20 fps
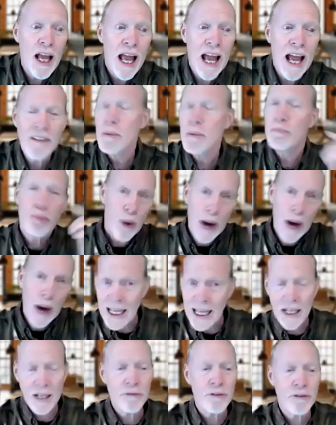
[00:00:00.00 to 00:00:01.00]
have a
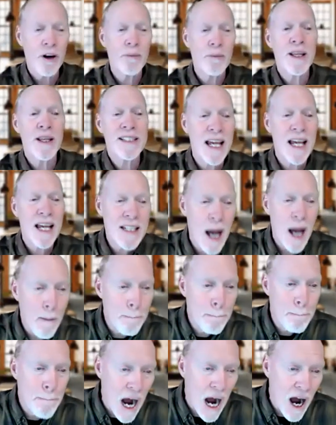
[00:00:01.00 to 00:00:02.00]
bracket in front of them that says
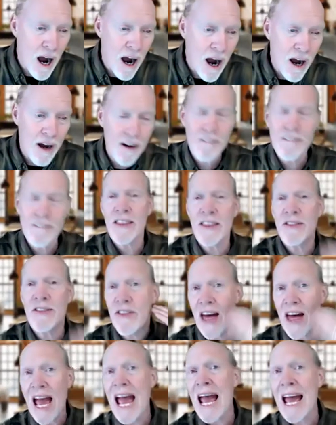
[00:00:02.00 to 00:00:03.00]
above,
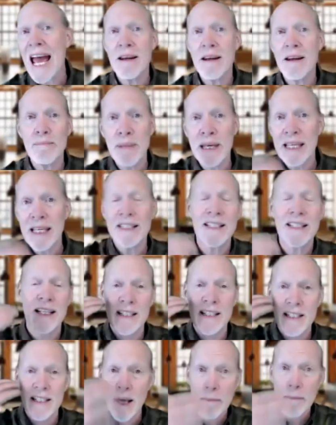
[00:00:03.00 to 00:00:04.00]
and that means
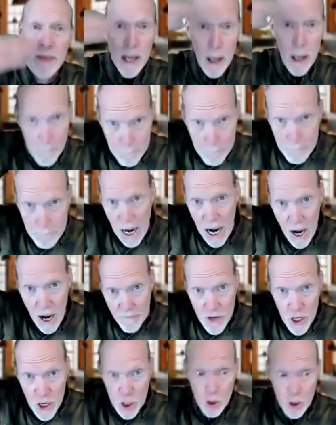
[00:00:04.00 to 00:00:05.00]
it's something
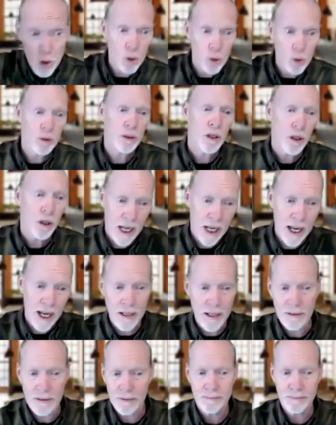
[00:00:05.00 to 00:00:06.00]
above you,
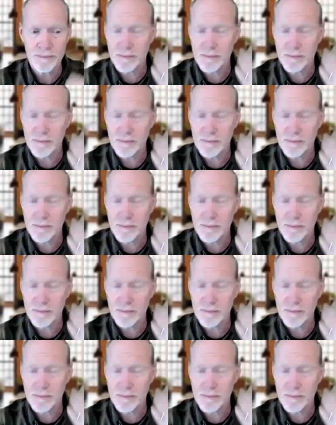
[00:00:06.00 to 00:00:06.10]
okay?